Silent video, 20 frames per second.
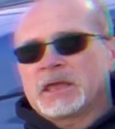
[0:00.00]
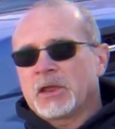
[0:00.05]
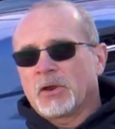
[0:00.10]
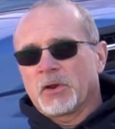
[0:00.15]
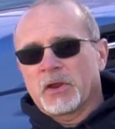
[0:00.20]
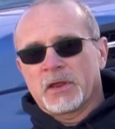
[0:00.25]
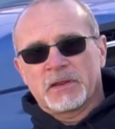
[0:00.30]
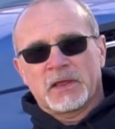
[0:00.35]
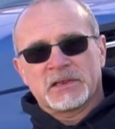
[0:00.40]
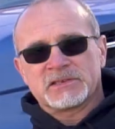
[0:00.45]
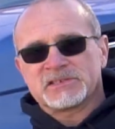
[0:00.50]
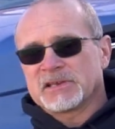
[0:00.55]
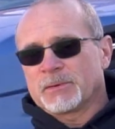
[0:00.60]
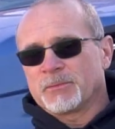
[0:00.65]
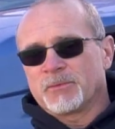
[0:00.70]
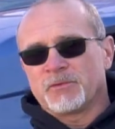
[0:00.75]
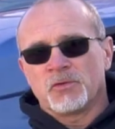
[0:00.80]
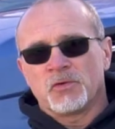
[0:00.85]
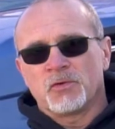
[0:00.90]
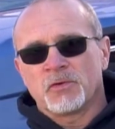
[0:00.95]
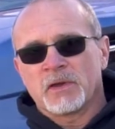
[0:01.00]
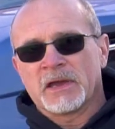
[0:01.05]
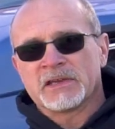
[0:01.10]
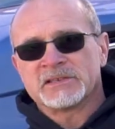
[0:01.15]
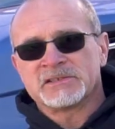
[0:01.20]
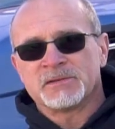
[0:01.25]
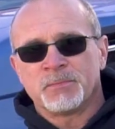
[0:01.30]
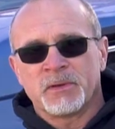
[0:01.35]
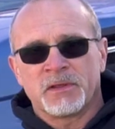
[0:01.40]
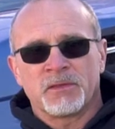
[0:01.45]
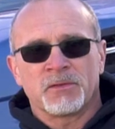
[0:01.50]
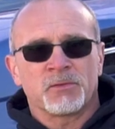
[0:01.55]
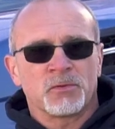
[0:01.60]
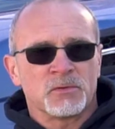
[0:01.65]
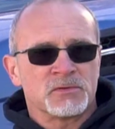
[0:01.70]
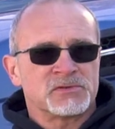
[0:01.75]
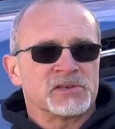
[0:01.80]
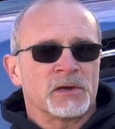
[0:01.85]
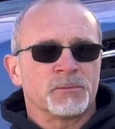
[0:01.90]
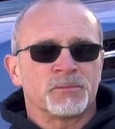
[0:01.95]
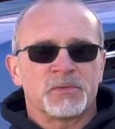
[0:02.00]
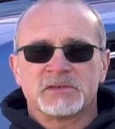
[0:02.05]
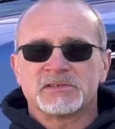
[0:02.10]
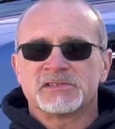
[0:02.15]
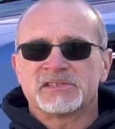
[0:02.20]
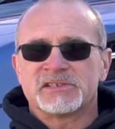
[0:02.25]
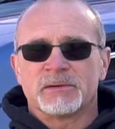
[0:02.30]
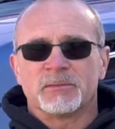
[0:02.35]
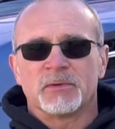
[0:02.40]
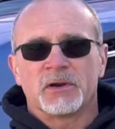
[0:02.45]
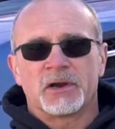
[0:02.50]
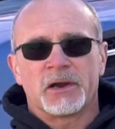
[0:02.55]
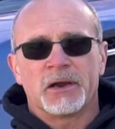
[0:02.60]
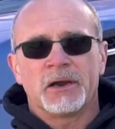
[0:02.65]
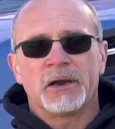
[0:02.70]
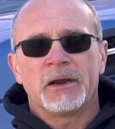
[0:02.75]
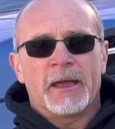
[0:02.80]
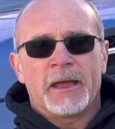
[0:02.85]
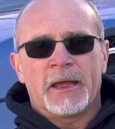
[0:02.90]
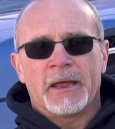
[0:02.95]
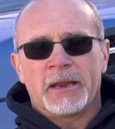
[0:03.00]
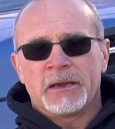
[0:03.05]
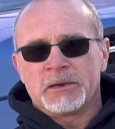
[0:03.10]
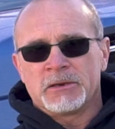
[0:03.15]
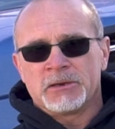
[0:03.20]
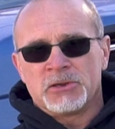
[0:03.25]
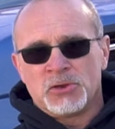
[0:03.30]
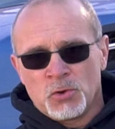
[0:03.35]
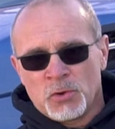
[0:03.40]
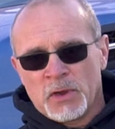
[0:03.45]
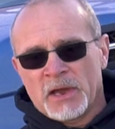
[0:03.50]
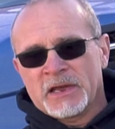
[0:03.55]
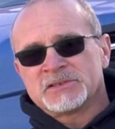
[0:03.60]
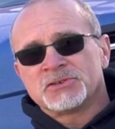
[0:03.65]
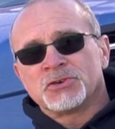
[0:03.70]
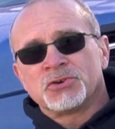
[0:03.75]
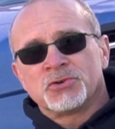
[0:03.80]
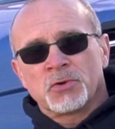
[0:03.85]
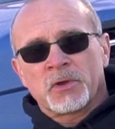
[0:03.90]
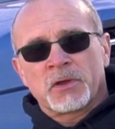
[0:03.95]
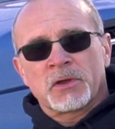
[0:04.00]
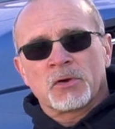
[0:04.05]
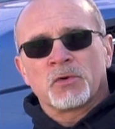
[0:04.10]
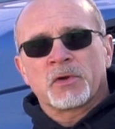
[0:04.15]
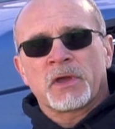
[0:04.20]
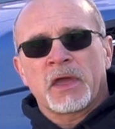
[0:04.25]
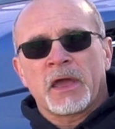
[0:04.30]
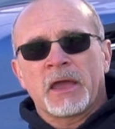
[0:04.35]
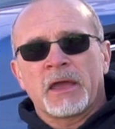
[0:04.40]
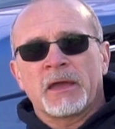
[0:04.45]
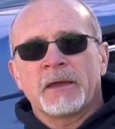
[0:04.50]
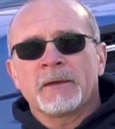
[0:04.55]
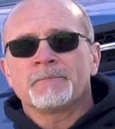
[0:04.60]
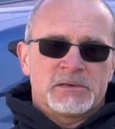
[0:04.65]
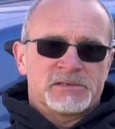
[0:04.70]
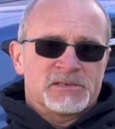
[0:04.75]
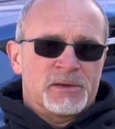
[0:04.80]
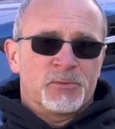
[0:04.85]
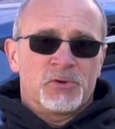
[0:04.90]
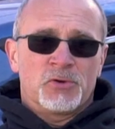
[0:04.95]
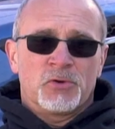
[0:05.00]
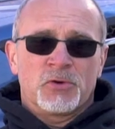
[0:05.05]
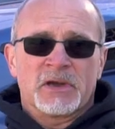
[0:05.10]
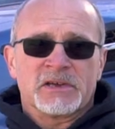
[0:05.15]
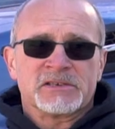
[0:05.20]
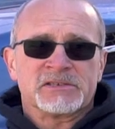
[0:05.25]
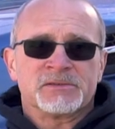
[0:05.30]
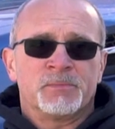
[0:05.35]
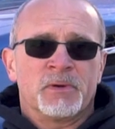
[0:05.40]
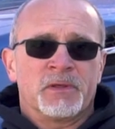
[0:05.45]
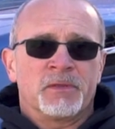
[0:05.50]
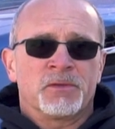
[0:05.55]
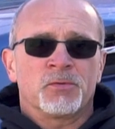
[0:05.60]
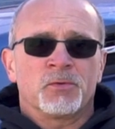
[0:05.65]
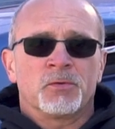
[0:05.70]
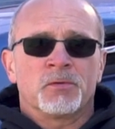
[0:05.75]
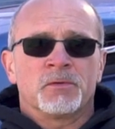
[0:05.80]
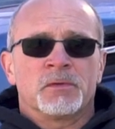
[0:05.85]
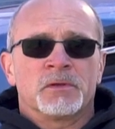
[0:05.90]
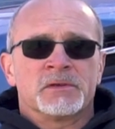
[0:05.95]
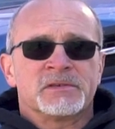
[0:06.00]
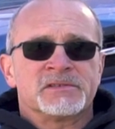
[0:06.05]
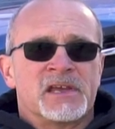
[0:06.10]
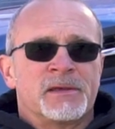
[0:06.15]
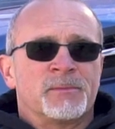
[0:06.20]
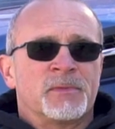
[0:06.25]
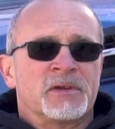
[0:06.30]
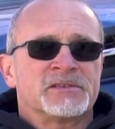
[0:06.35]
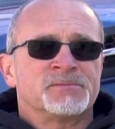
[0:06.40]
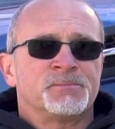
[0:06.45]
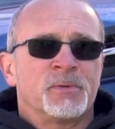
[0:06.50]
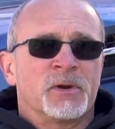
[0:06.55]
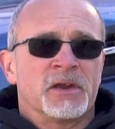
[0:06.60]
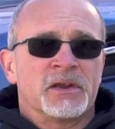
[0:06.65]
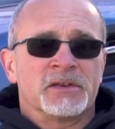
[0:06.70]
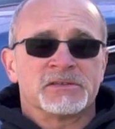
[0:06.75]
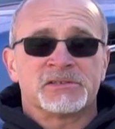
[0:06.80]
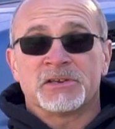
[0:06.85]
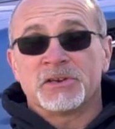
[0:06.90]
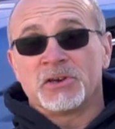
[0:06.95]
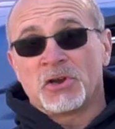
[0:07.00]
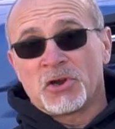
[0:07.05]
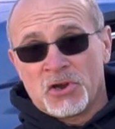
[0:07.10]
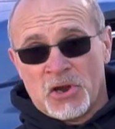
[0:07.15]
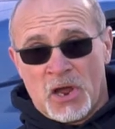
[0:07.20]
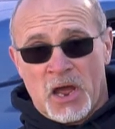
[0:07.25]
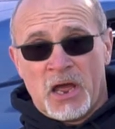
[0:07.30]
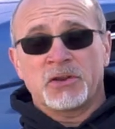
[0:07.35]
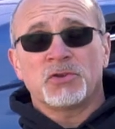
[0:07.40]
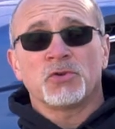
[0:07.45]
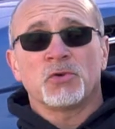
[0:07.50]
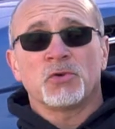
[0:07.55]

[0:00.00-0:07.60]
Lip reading: Hearing that some of you guys have been through something similar and you guys are doing okay, some of you guys have been through the same experience and you're not